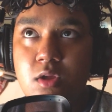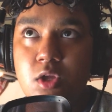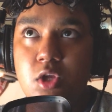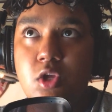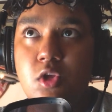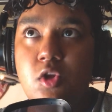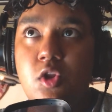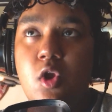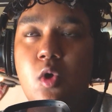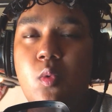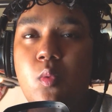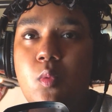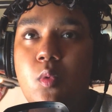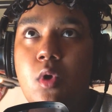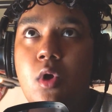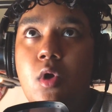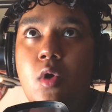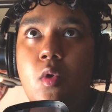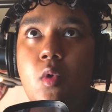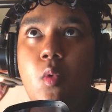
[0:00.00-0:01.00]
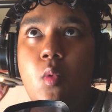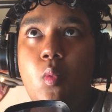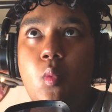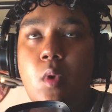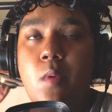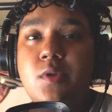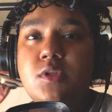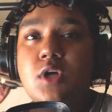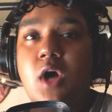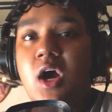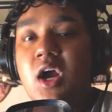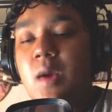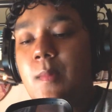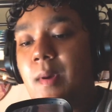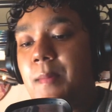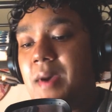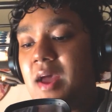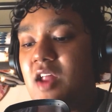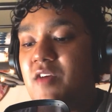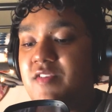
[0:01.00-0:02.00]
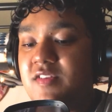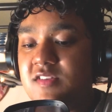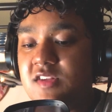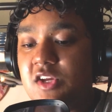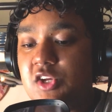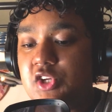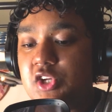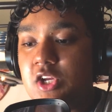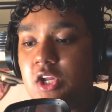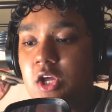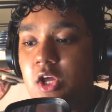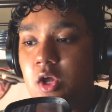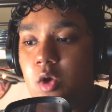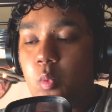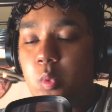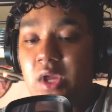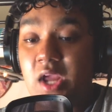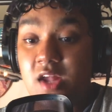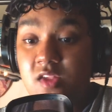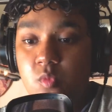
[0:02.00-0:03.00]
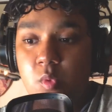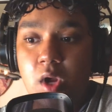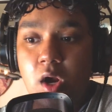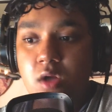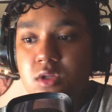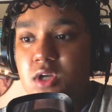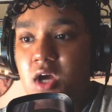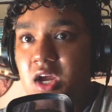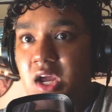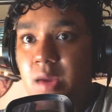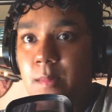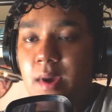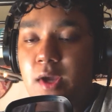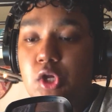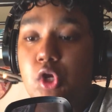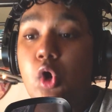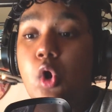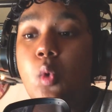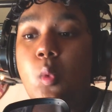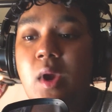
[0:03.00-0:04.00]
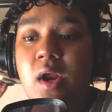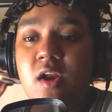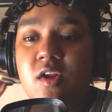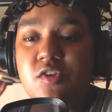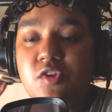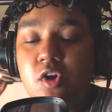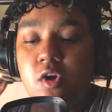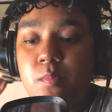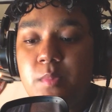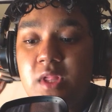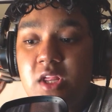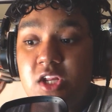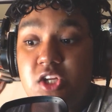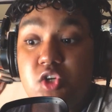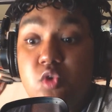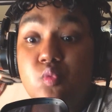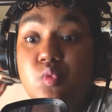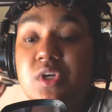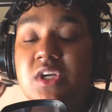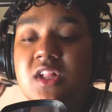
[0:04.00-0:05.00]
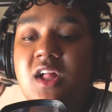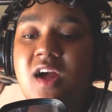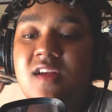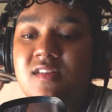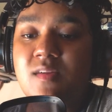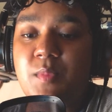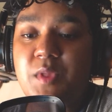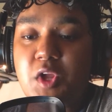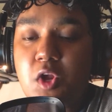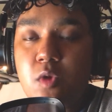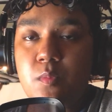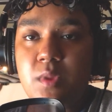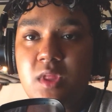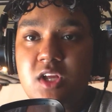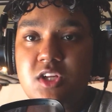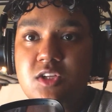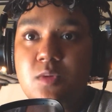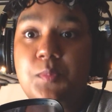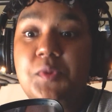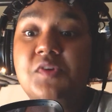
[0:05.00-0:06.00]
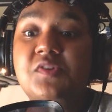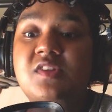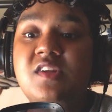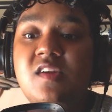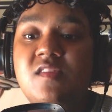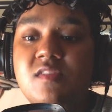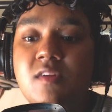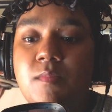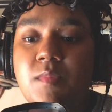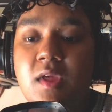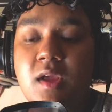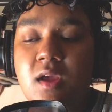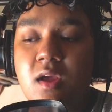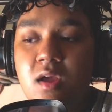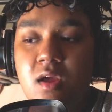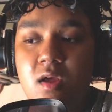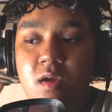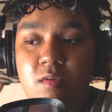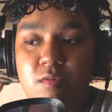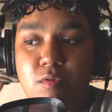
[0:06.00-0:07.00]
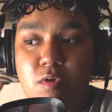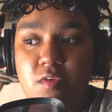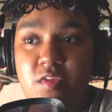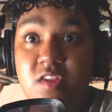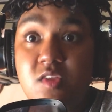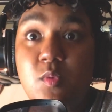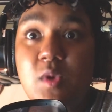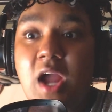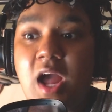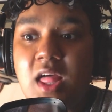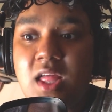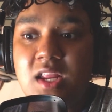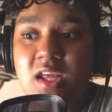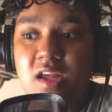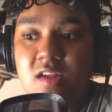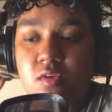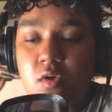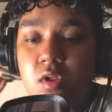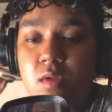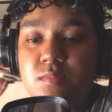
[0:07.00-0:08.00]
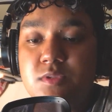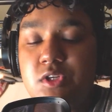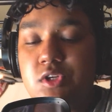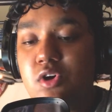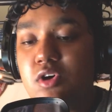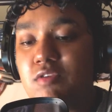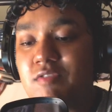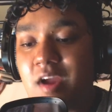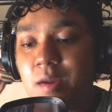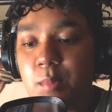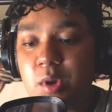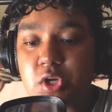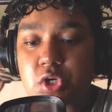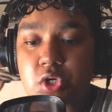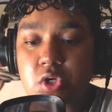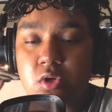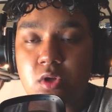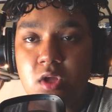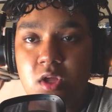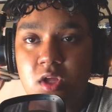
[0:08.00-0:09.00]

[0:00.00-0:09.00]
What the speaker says: You know, when we talk about manifestation, we are talking about your awareness, your ability to realize something, your ability to perceive something. For this reality is all up to your vibrational